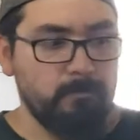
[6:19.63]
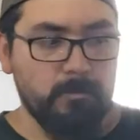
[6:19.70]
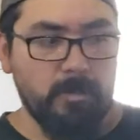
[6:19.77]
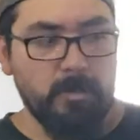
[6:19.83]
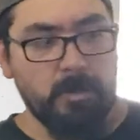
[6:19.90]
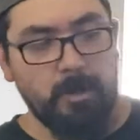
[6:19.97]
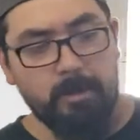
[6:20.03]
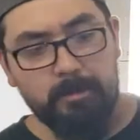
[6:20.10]
The
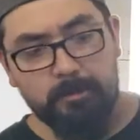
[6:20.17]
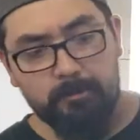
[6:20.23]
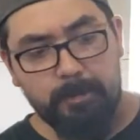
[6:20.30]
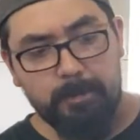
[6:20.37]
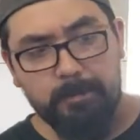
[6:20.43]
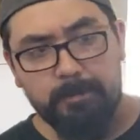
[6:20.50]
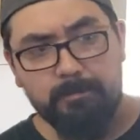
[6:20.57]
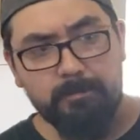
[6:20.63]
car is
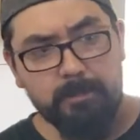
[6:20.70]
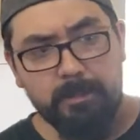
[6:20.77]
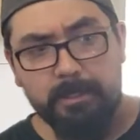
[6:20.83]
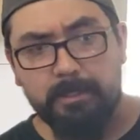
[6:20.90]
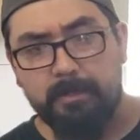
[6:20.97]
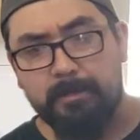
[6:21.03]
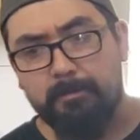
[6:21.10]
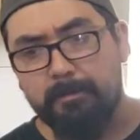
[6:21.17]
relatively
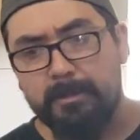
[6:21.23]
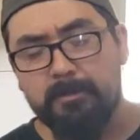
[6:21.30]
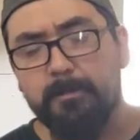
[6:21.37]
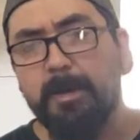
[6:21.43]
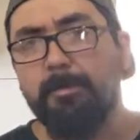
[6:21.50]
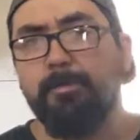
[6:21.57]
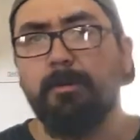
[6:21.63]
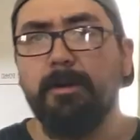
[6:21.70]
light, weighs
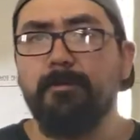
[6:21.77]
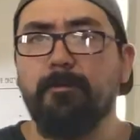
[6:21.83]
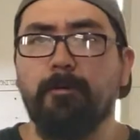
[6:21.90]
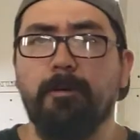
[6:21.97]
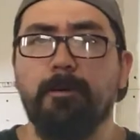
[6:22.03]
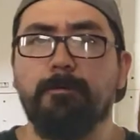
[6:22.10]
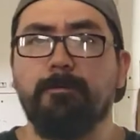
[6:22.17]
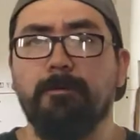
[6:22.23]
about
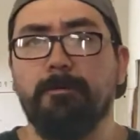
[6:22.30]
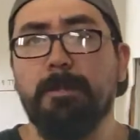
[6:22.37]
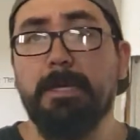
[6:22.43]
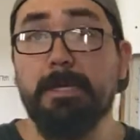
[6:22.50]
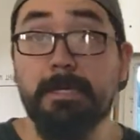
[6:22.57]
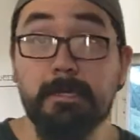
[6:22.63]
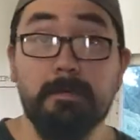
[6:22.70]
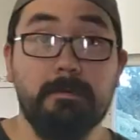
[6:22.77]
3,400 with me in
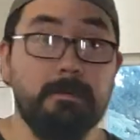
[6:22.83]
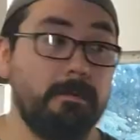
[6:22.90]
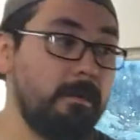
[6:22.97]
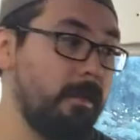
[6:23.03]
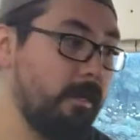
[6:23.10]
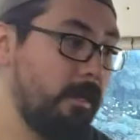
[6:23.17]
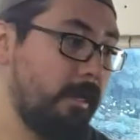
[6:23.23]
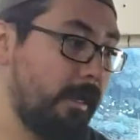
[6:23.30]
it,
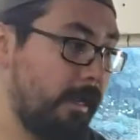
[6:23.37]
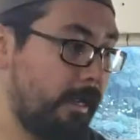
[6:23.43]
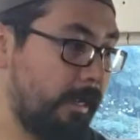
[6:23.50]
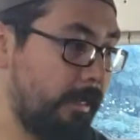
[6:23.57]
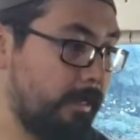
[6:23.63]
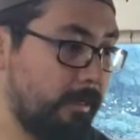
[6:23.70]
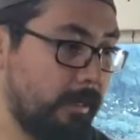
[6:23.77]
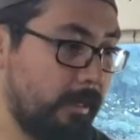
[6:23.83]

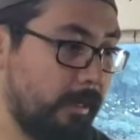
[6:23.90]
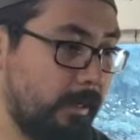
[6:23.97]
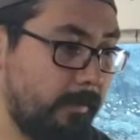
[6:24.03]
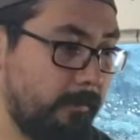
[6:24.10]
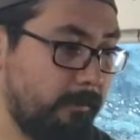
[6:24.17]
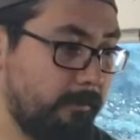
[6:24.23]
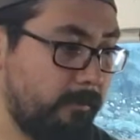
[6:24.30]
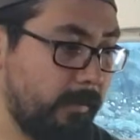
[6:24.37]
and
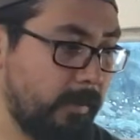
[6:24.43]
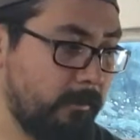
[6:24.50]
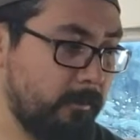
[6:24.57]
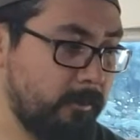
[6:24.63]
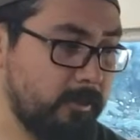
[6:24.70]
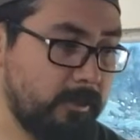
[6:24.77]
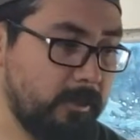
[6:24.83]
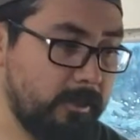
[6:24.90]
it
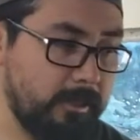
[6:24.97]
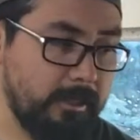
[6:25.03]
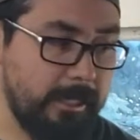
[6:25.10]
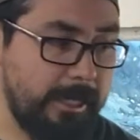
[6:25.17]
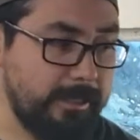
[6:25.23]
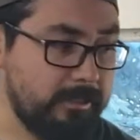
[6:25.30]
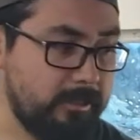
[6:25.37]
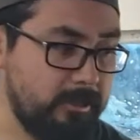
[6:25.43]
works good. The
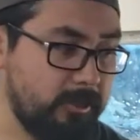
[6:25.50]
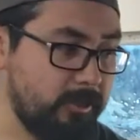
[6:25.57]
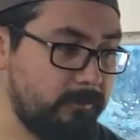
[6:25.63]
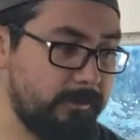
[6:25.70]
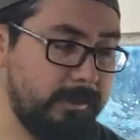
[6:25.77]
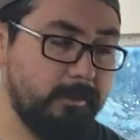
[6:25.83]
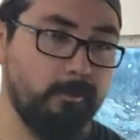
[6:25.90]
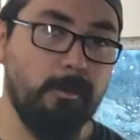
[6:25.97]
last engine
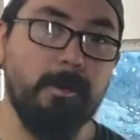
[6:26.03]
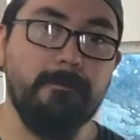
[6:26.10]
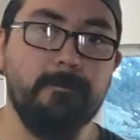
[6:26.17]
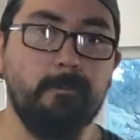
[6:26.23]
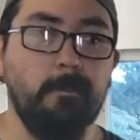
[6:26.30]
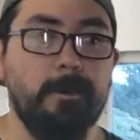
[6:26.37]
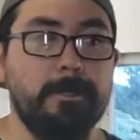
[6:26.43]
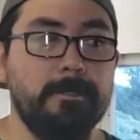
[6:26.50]
ran
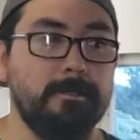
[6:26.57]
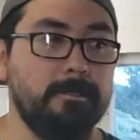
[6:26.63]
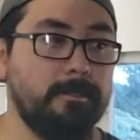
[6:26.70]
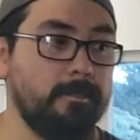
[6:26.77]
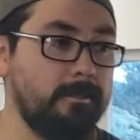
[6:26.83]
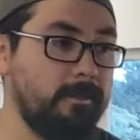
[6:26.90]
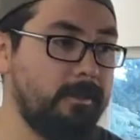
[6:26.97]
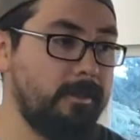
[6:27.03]
1220s.
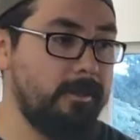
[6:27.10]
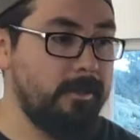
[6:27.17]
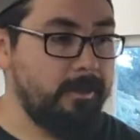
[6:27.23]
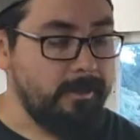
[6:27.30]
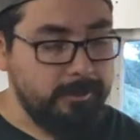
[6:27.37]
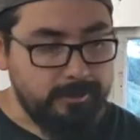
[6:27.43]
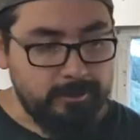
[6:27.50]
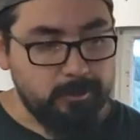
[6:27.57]

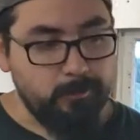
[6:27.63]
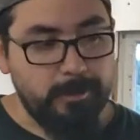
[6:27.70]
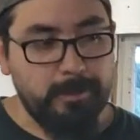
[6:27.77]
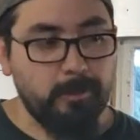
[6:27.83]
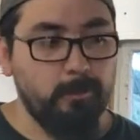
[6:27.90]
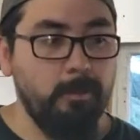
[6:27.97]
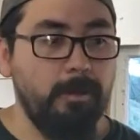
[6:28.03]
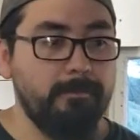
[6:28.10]
This ran a
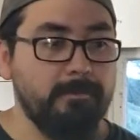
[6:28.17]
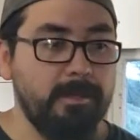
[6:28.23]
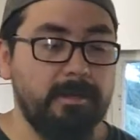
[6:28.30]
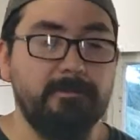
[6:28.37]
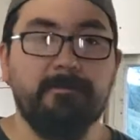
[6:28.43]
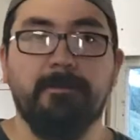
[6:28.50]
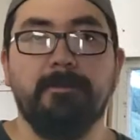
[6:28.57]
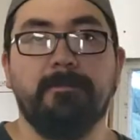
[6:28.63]
1210
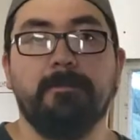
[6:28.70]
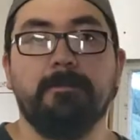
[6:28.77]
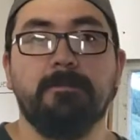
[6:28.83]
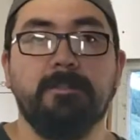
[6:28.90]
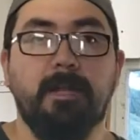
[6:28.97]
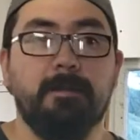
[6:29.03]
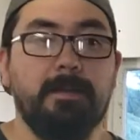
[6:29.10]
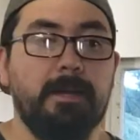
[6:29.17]
for the first
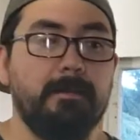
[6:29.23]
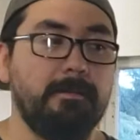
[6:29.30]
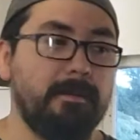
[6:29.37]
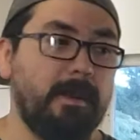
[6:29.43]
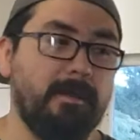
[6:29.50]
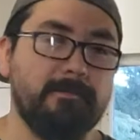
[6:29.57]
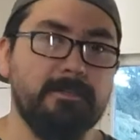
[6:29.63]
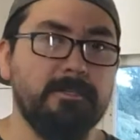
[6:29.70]
time out.
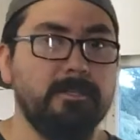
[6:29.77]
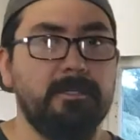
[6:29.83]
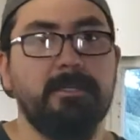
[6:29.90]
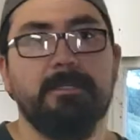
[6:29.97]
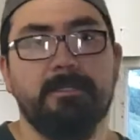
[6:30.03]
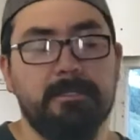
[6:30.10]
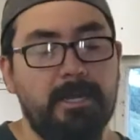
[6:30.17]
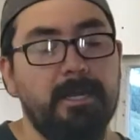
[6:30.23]
Obviously,
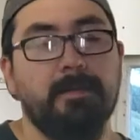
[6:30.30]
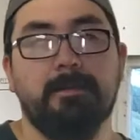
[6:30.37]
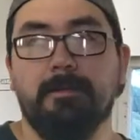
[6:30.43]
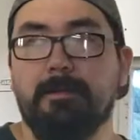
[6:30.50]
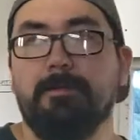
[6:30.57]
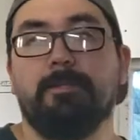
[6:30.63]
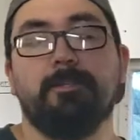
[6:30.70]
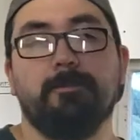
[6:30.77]
it's not going
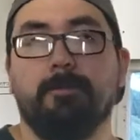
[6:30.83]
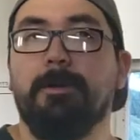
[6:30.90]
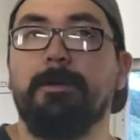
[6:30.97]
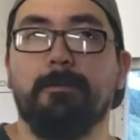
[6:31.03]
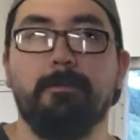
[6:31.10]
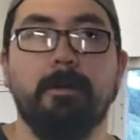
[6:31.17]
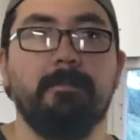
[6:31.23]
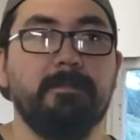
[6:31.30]
to just run a
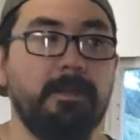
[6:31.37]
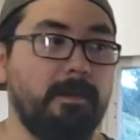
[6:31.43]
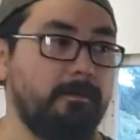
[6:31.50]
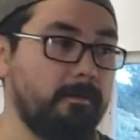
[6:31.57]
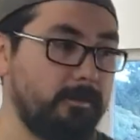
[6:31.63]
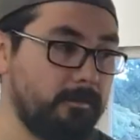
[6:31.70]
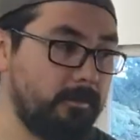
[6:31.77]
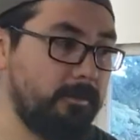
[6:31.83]
1210,
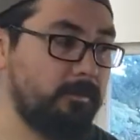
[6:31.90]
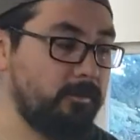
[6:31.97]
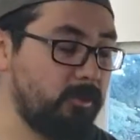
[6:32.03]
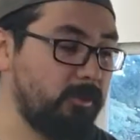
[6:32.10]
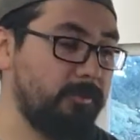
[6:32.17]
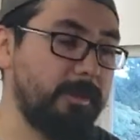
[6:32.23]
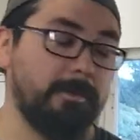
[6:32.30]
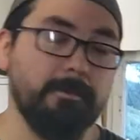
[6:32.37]
where we
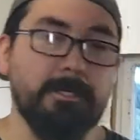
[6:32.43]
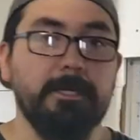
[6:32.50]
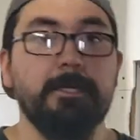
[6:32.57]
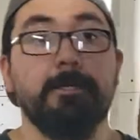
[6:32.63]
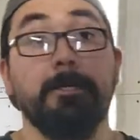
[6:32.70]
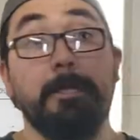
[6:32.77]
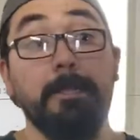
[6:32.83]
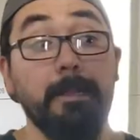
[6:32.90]
should be able to get it
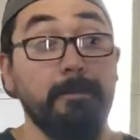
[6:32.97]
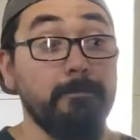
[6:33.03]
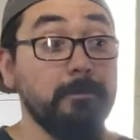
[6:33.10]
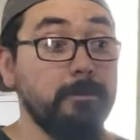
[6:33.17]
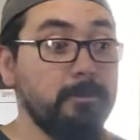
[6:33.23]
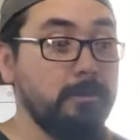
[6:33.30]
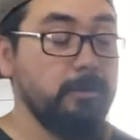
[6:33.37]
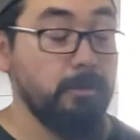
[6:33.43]
in the 11s.
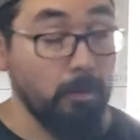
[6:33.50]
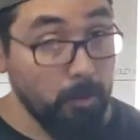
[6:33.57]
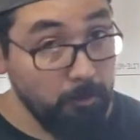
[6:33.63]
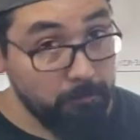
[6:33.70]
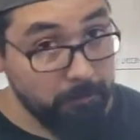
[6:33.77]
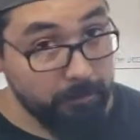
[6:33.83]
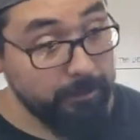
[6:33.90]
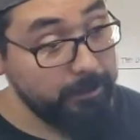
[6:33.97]

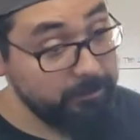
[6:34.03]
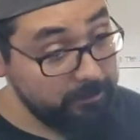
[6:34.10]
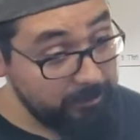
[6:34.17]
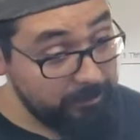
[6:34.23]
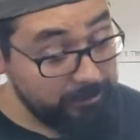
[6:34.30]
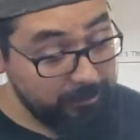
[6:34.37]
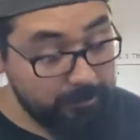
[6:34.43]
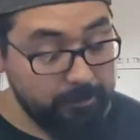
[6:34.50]
Hopefully, I say
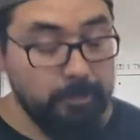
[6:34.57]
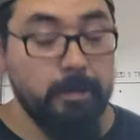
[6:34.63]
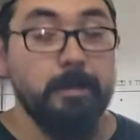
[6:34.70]
that.